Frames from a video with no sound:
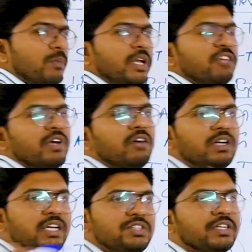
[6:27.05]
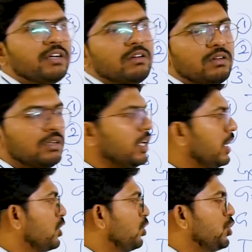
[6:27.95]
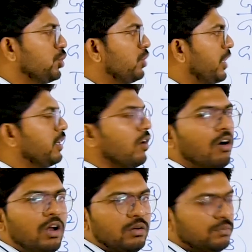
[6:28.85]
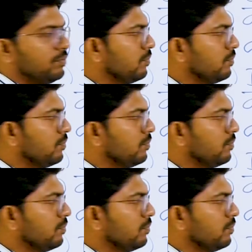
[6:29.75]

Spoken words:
be any favored nation at all. You should treat all.